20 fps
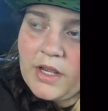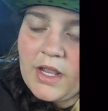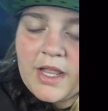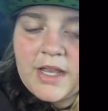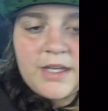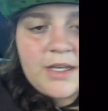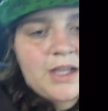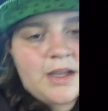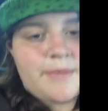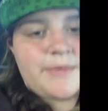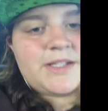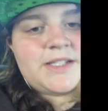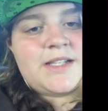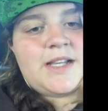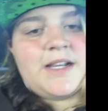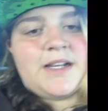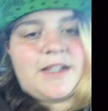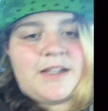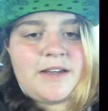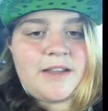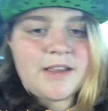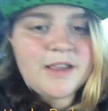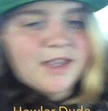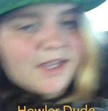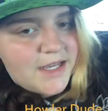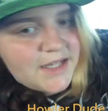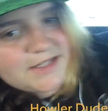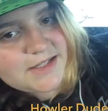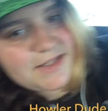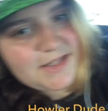And yeah, I'm excited.
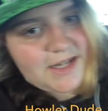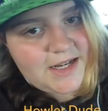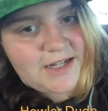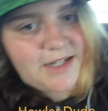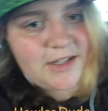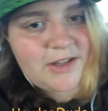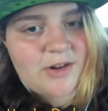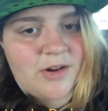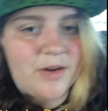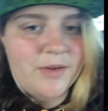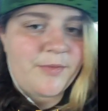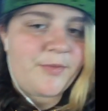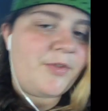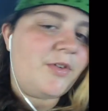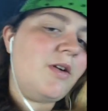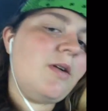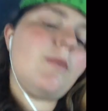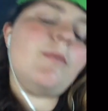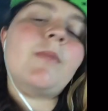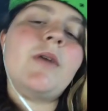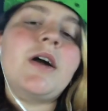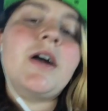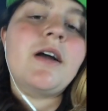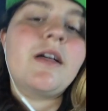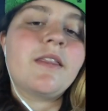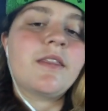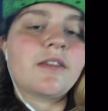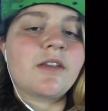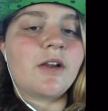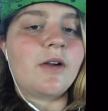Excited to go up for a
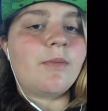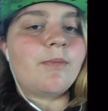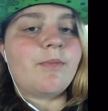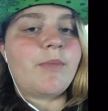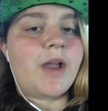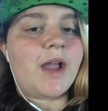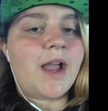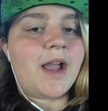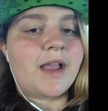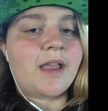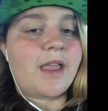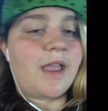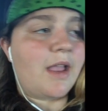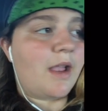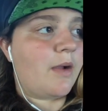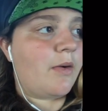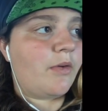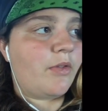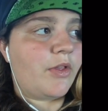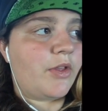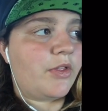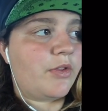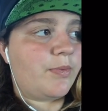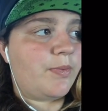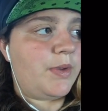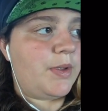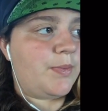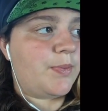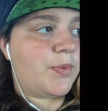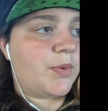month, come back, hang out with other
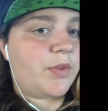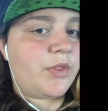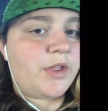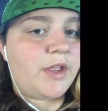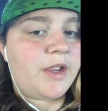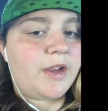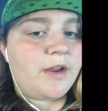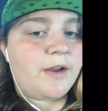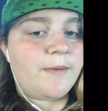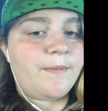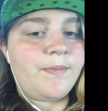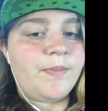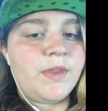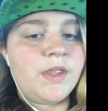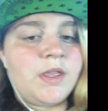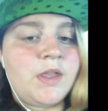people there.